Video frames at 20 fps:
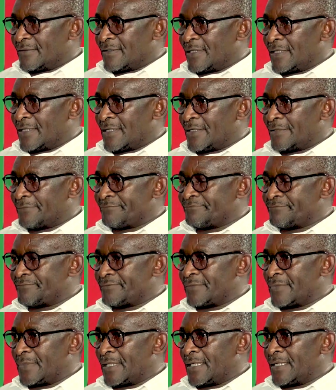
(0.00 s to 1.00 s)
and
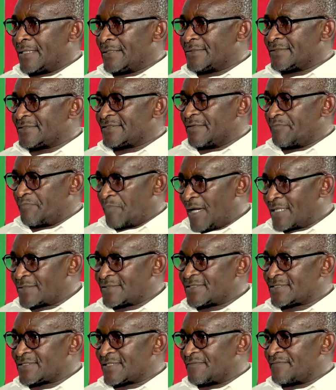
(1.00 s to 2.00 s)
the
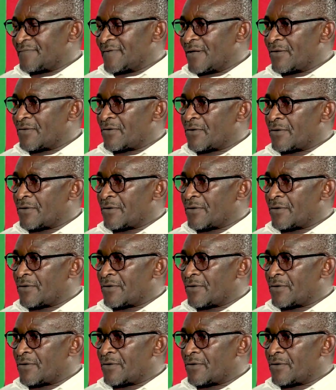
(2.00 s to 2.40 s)
parties have now